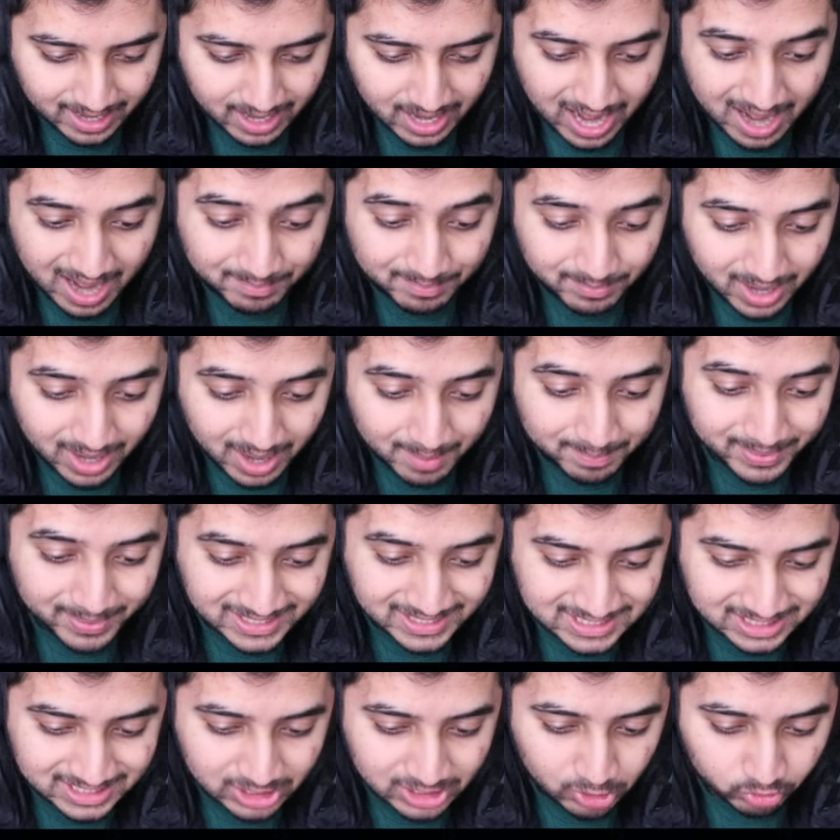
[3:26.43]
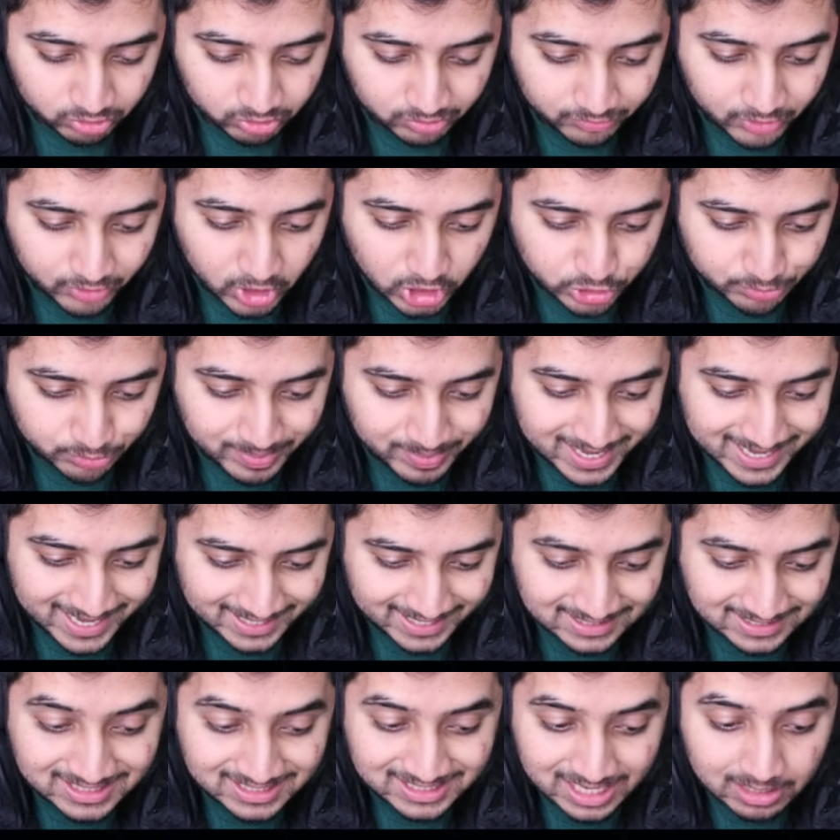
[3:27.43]
I'm I'm basically on the verge of
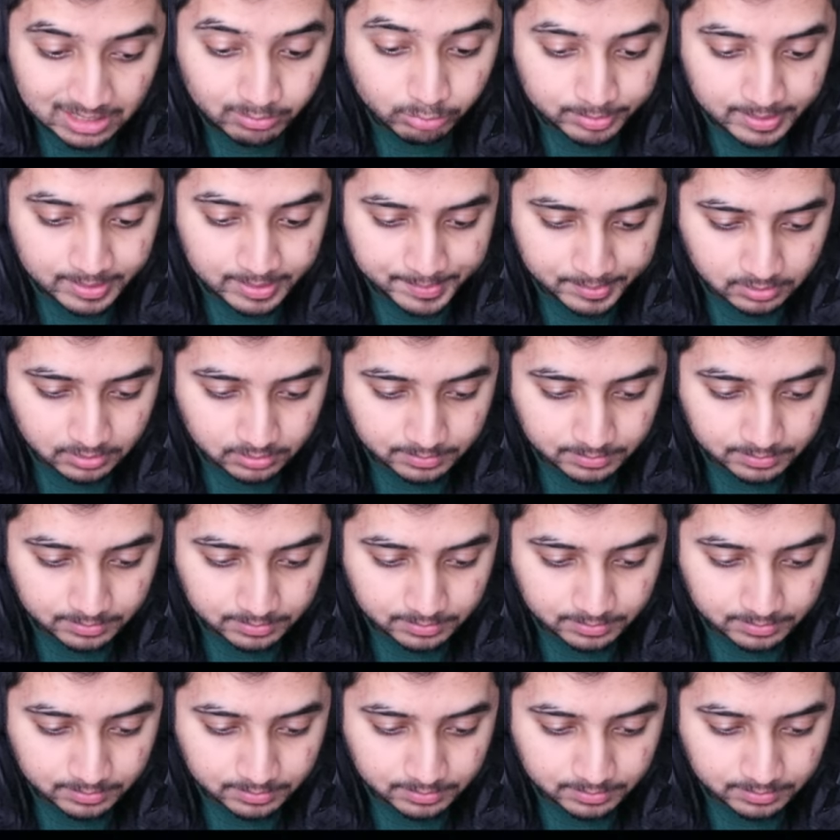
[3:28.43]
playing as disabled people.